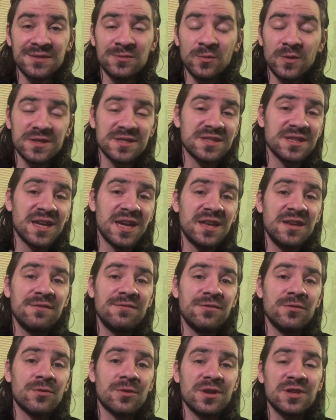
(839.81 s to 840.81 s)
And once again,
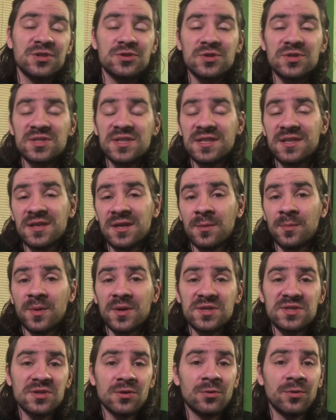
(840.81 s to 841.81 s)
if you're interested in a
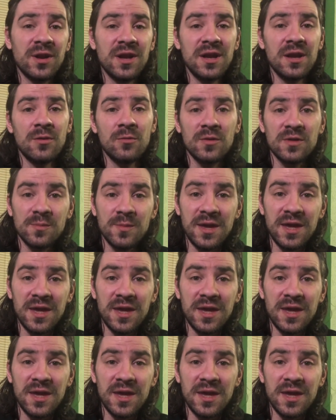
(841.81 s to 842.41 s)
personal reading with